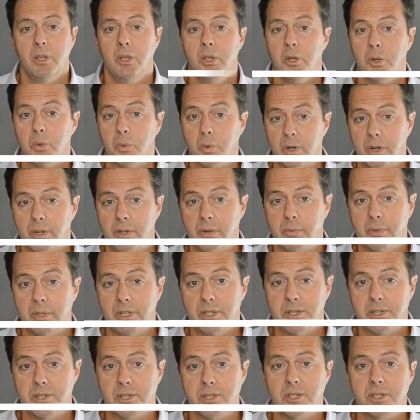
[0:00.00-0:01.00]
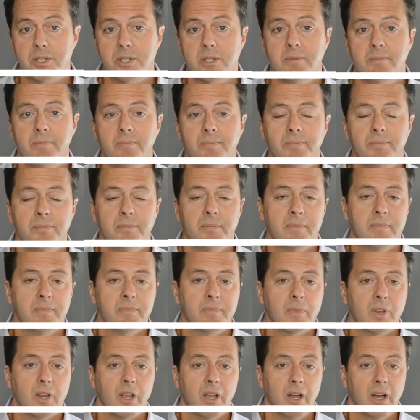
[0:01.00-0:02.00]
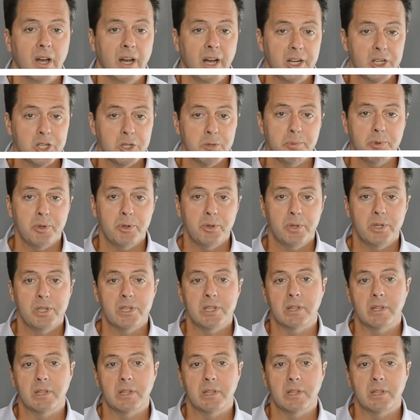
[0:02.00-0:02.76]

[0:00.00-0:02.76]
What are the risks? Entrepreneurs